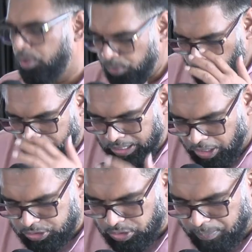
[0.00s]
you can
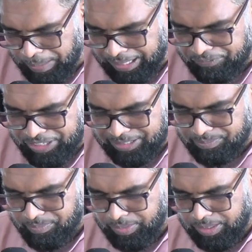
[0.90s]
also
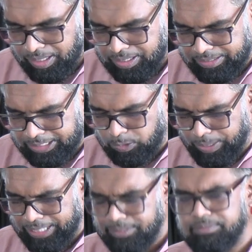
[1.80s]
benefit this
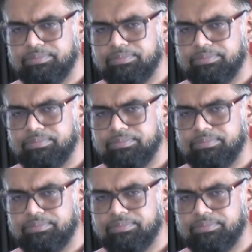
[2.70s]
way.